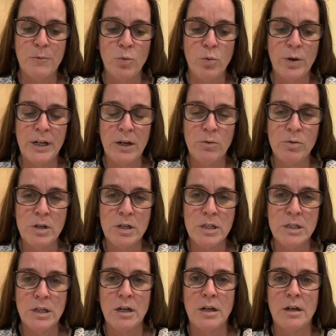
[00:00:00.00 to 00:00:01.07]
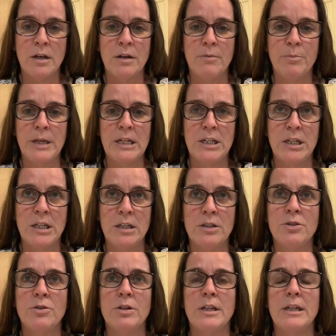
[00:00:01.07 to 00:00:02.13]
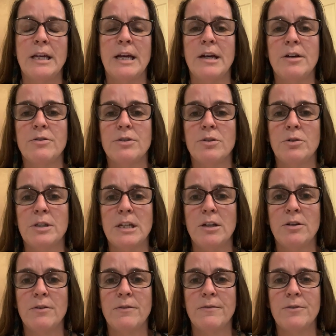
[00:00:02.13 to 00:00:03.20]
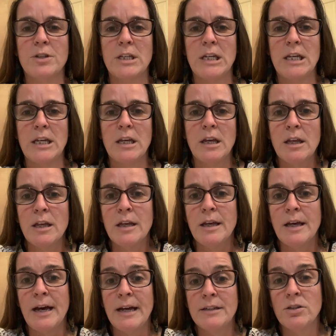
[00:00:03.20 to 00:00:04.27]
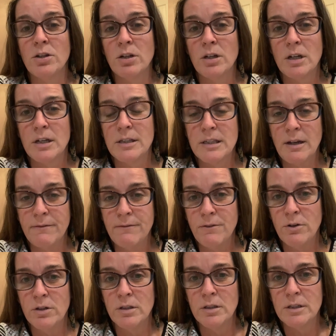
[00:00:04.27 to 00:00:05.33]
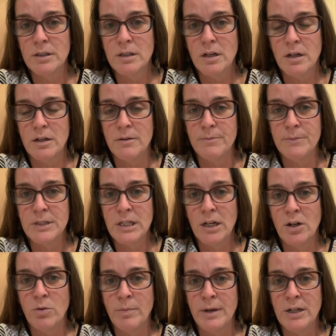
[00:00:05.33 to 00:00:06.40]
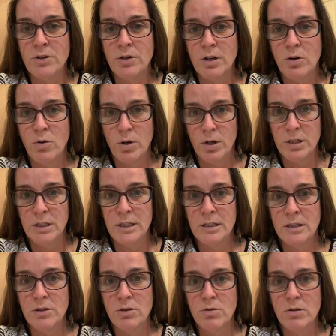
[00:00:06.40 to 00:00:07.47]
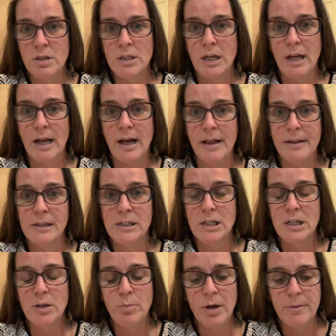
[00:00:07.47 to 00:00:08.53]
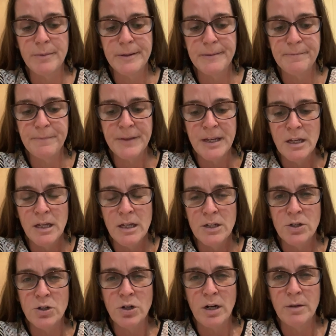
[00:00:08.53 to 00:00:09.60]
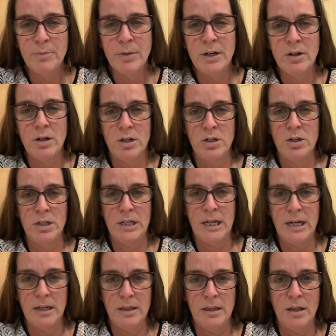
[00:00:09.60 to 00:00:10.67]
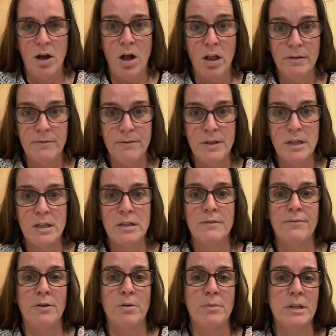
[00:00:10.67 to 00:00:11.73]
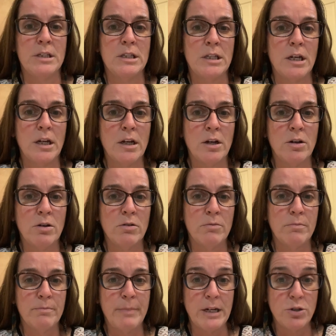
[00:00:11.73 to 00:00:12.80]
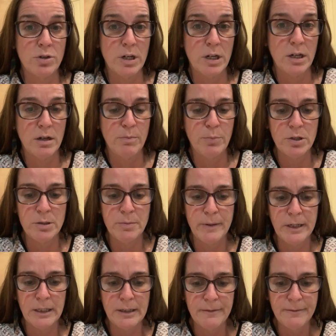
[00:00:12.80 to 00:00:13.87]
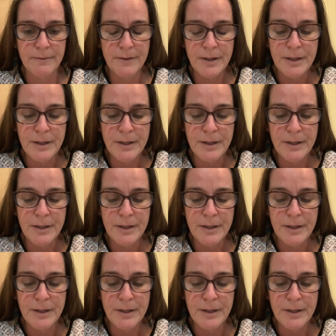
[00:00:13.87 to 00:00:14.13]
When I was a PhD student at Arizona State University, I took several psychometric courses through the psychology department to try to better understand all of this from a psychometric perspective.